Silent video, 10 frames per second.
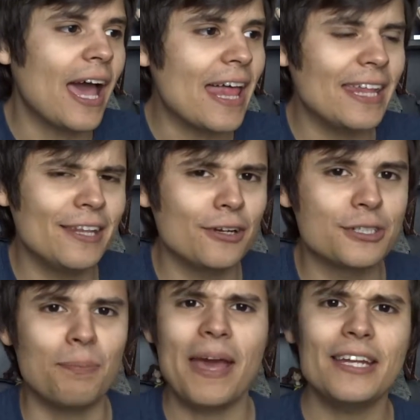and
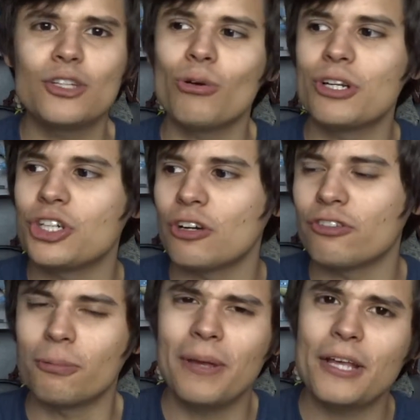there's mandatory charge
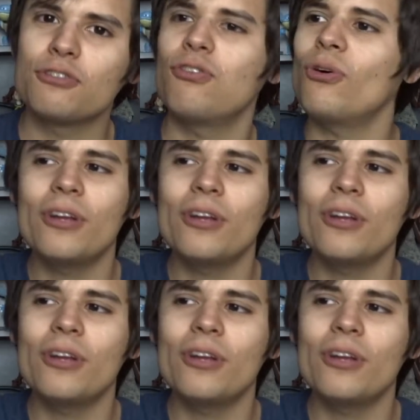for PS4,